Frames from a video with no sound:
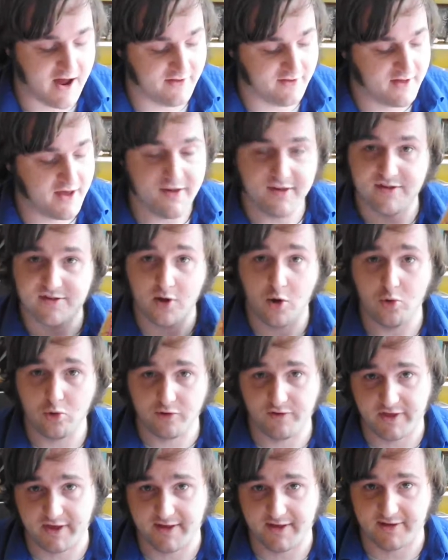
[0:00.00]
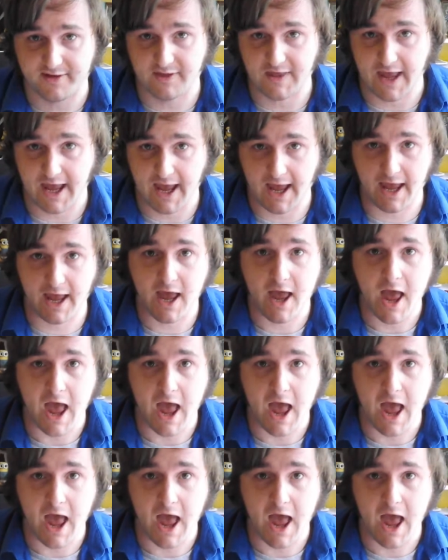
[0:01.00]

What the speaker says: and they sold these there,